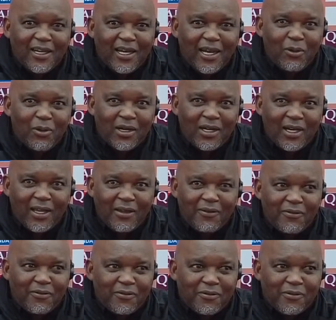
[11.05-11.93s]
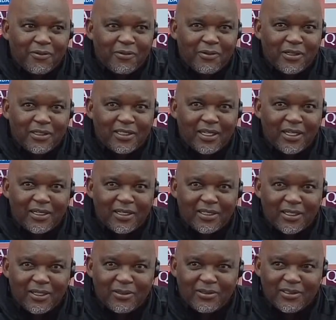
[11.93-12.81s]
Our life will turn
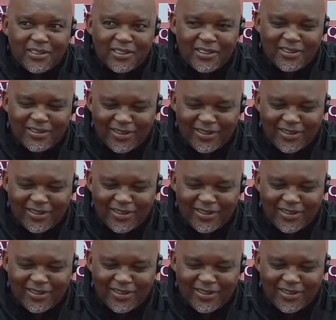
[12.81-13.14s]
around.